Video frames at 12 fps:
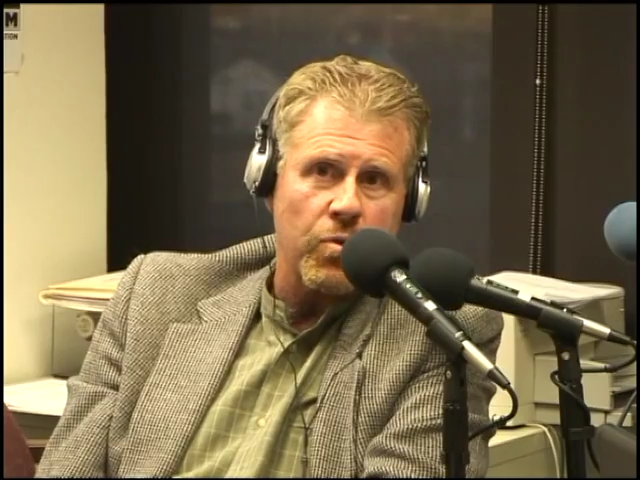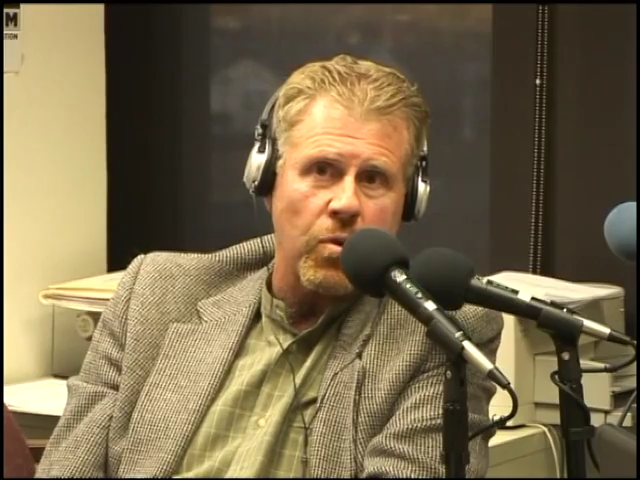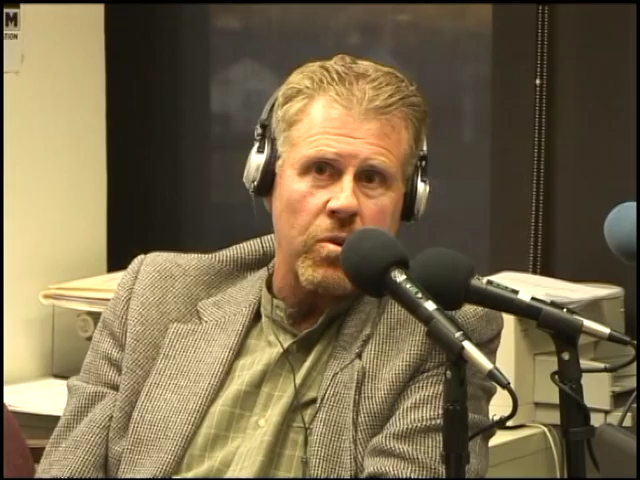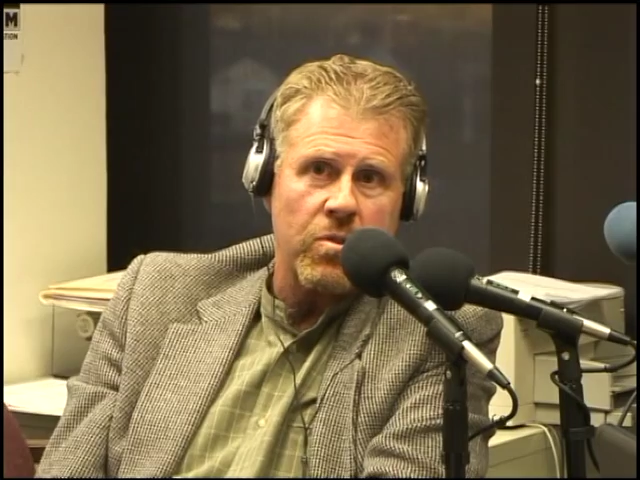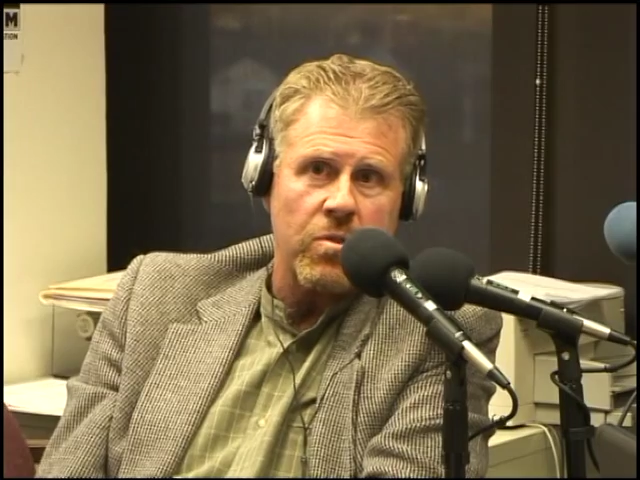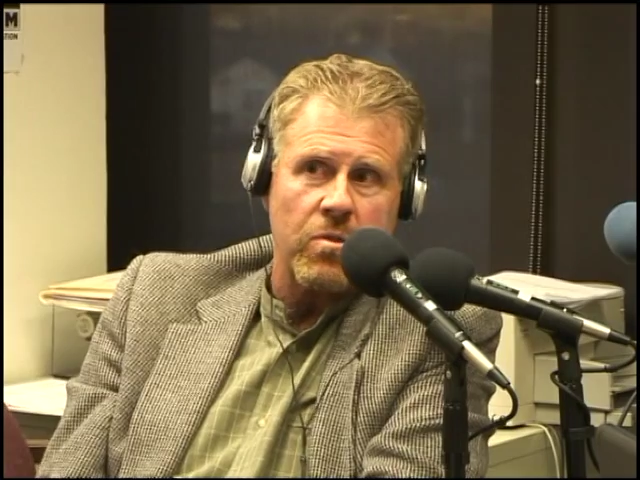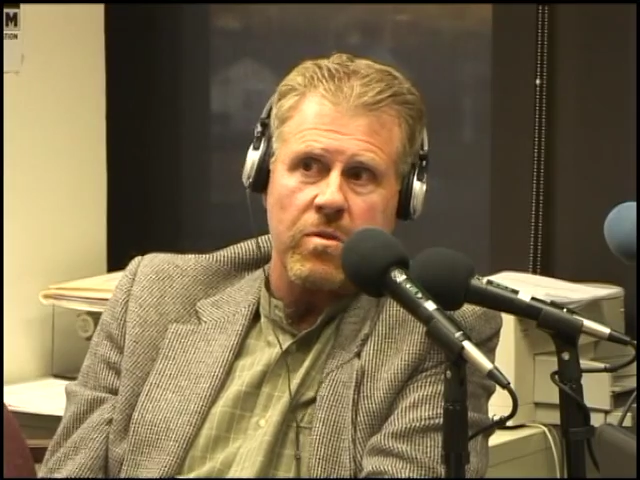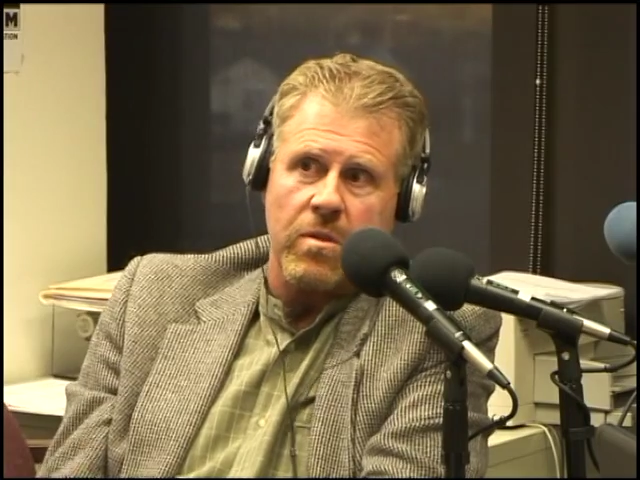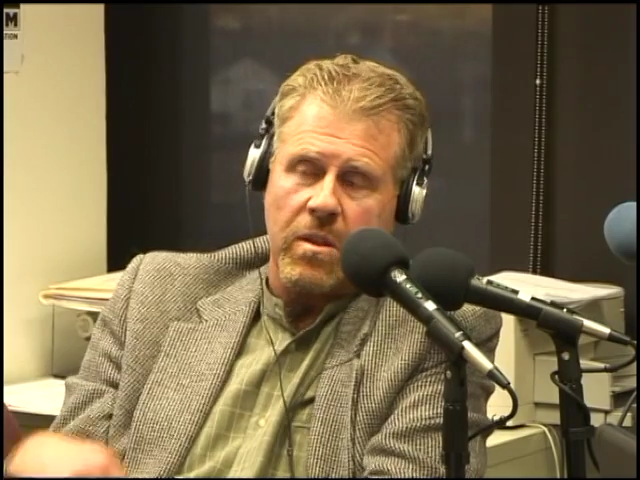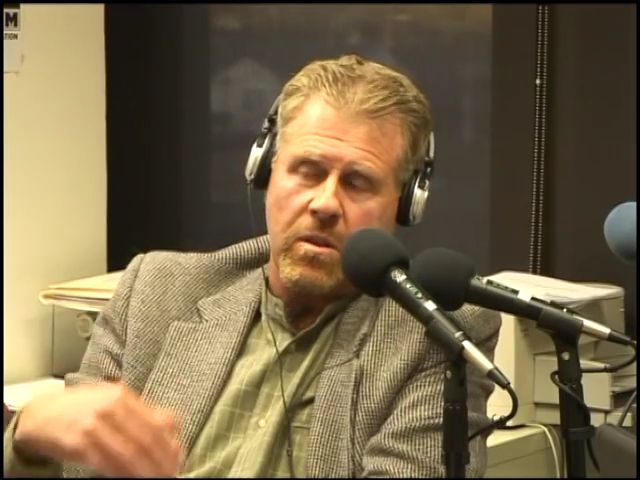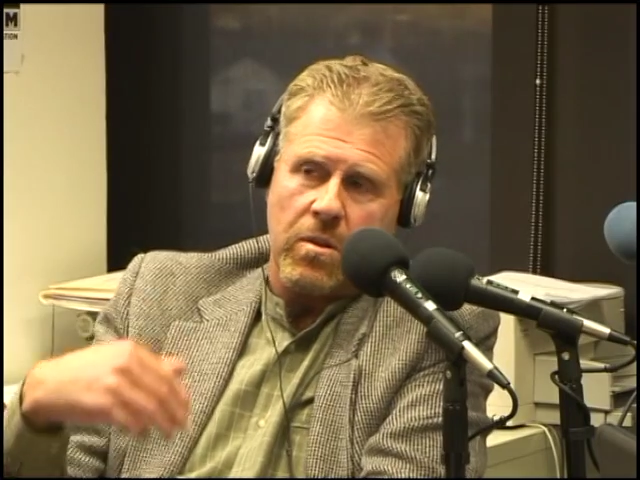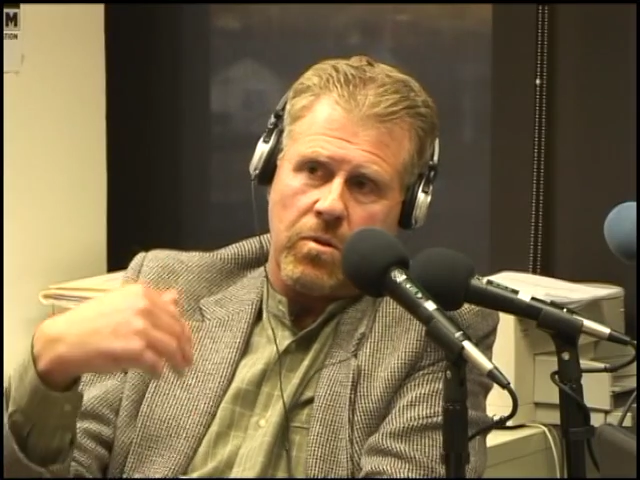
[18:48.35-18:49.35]
sources
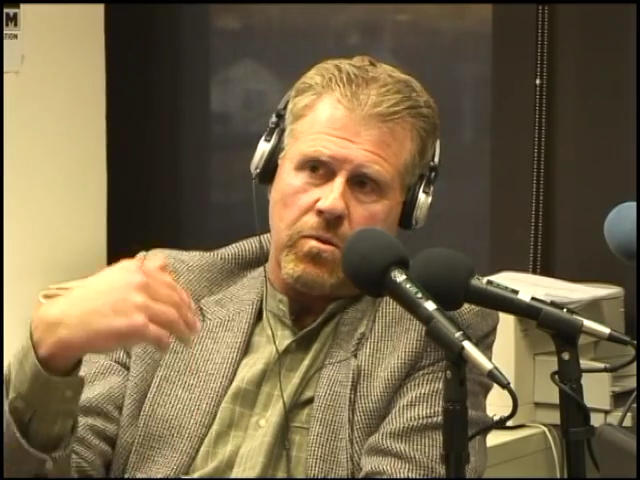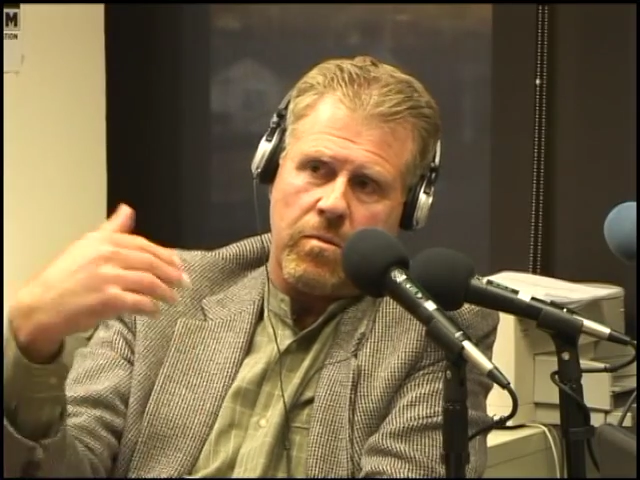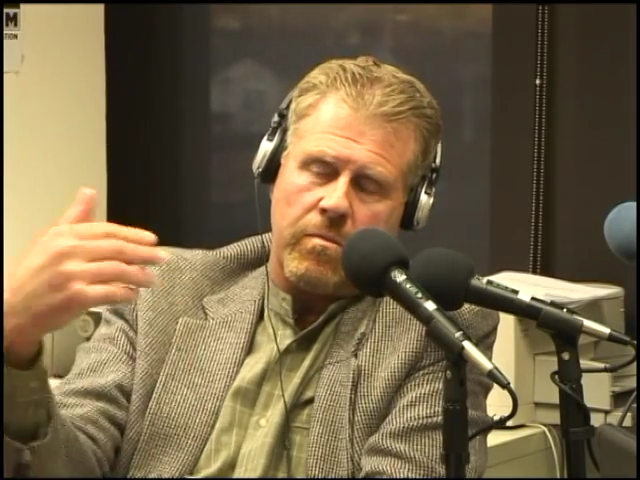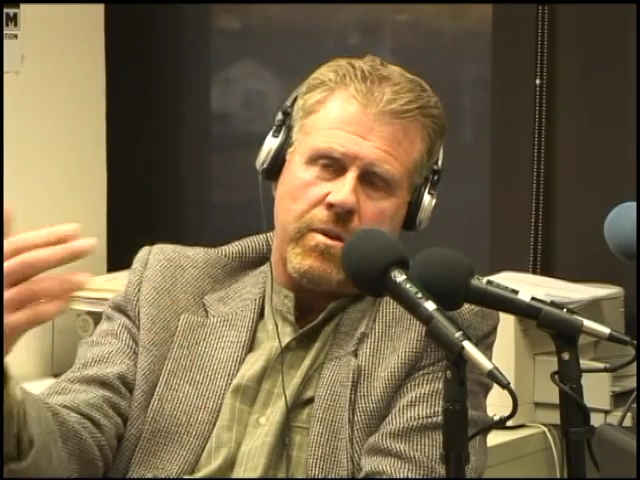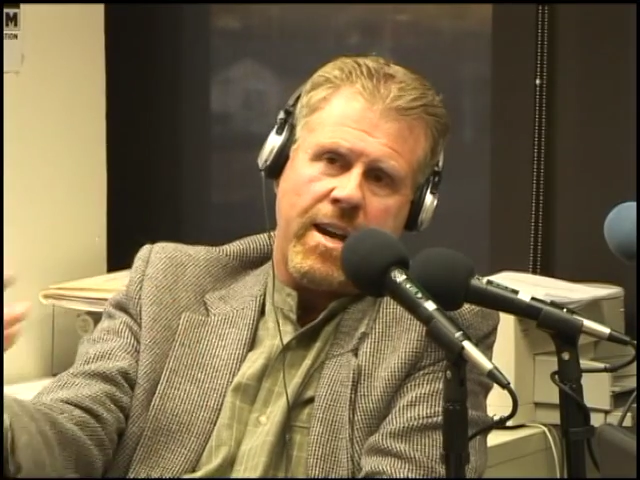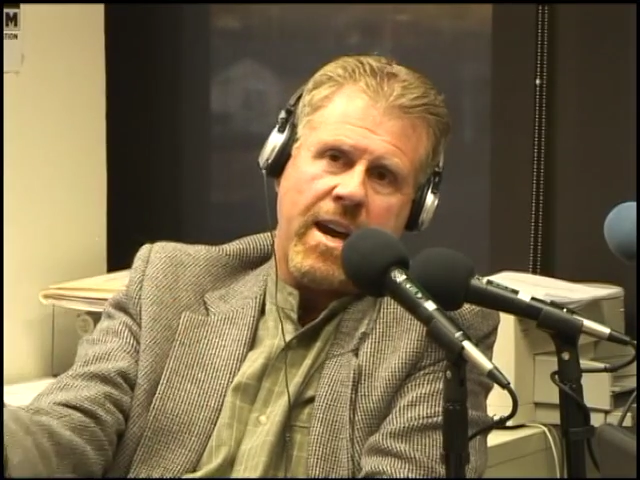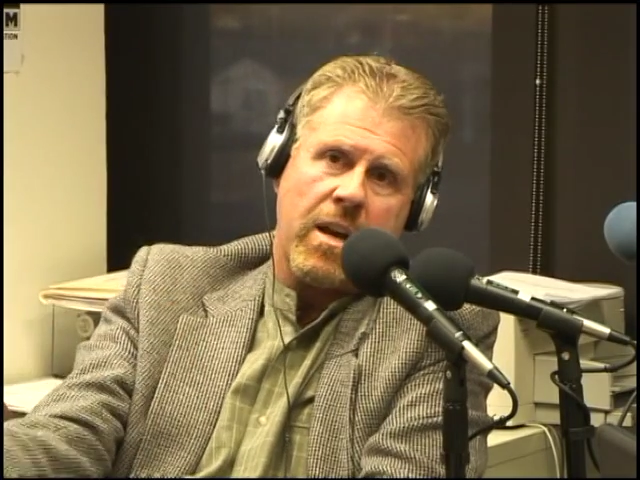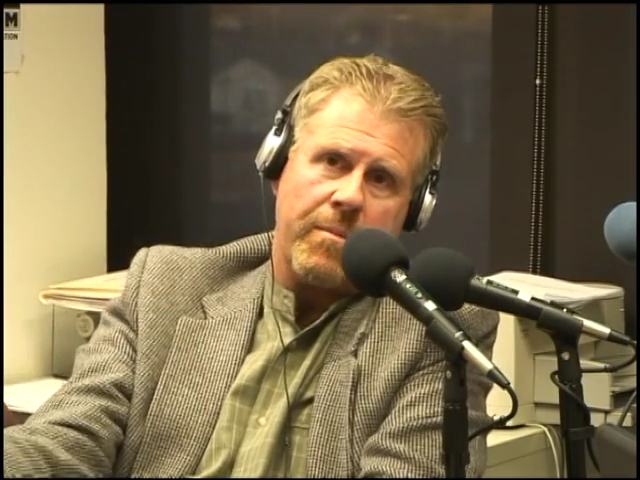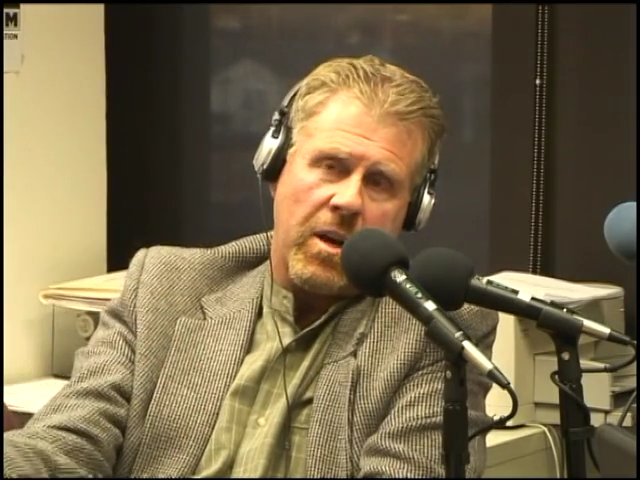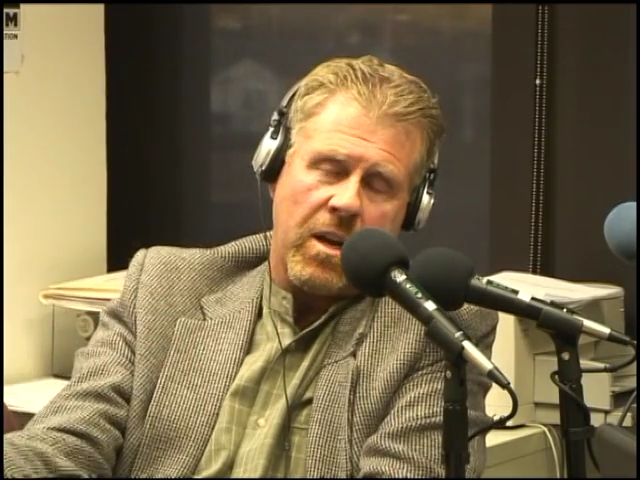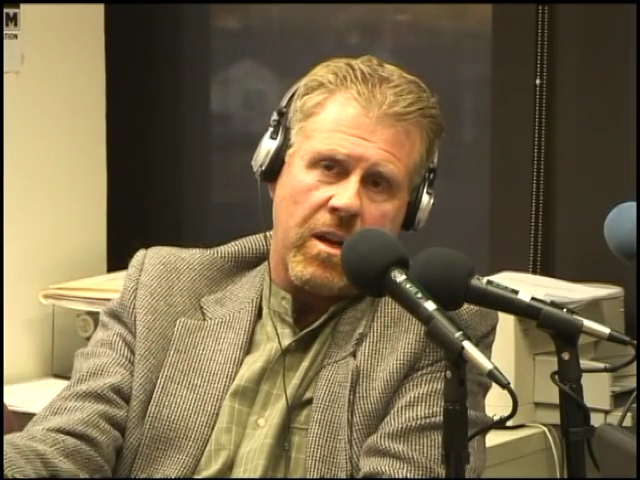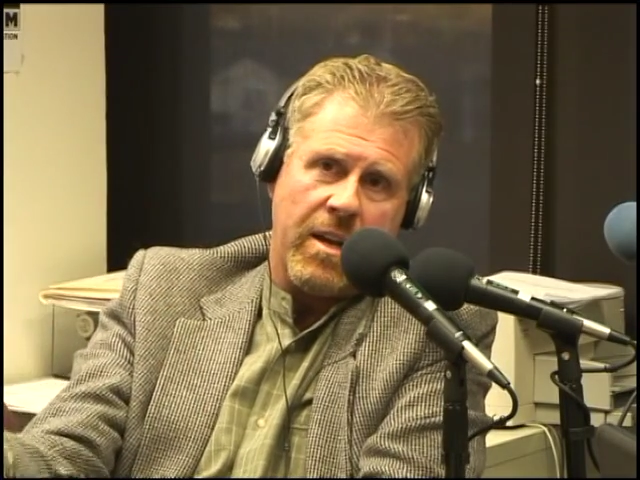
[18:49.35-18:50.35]
that include
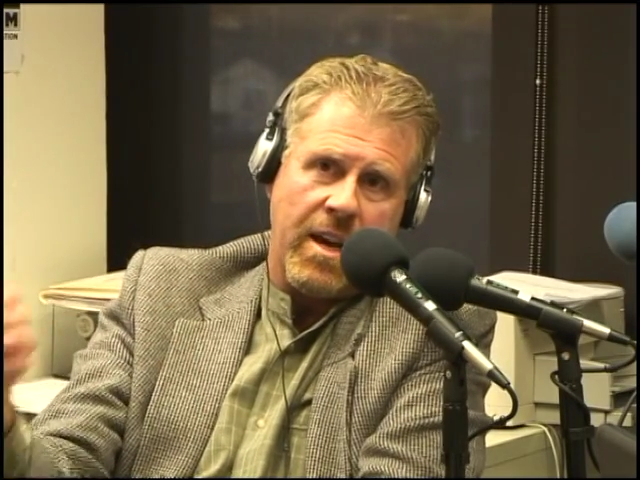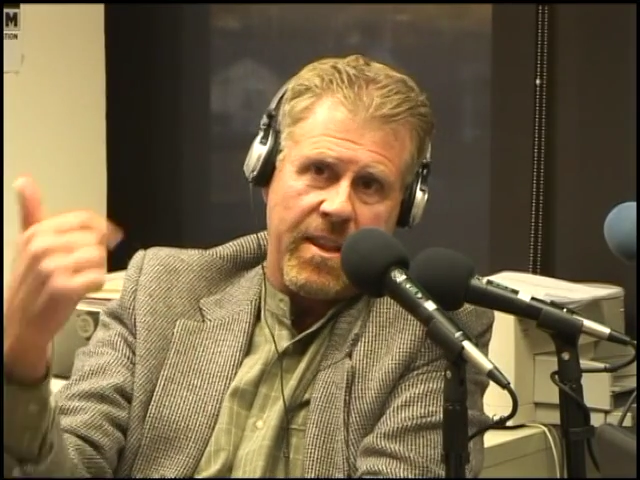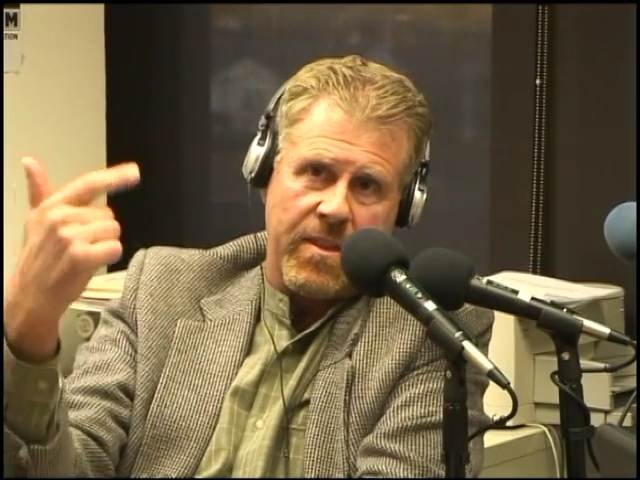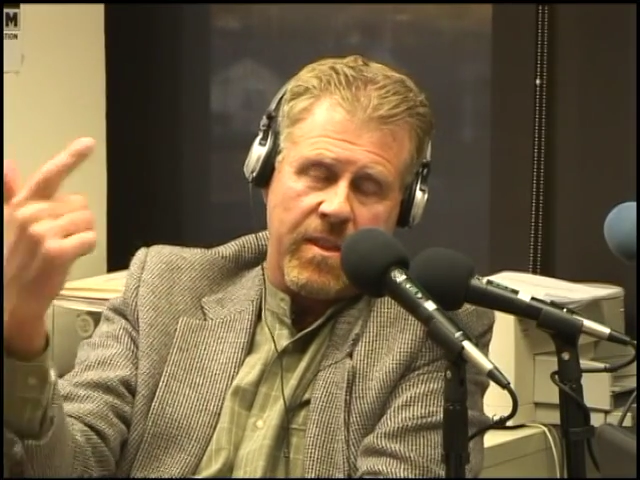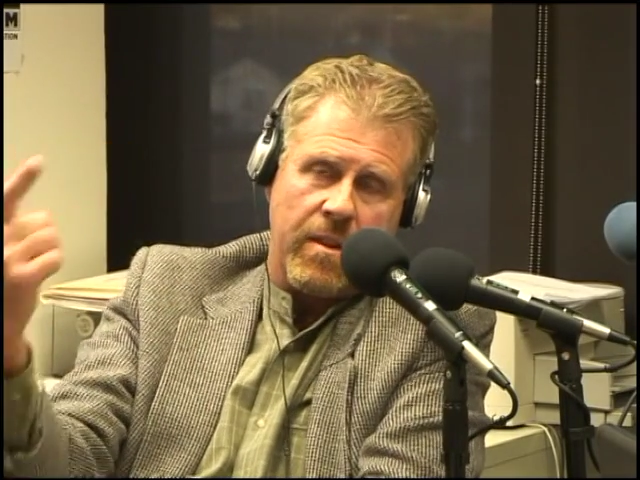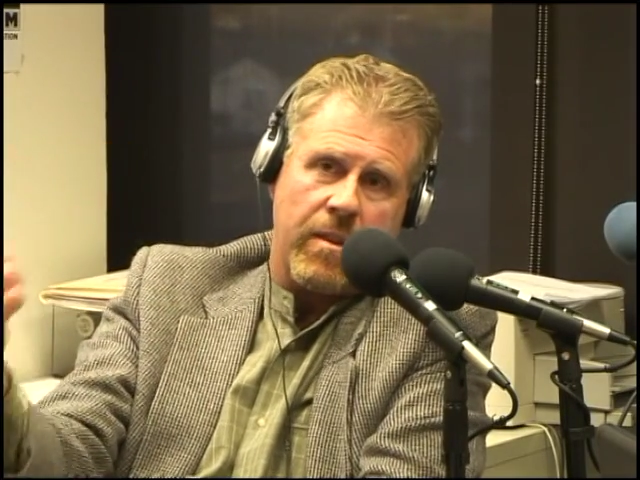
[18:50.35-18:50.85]
Yakima Canutt,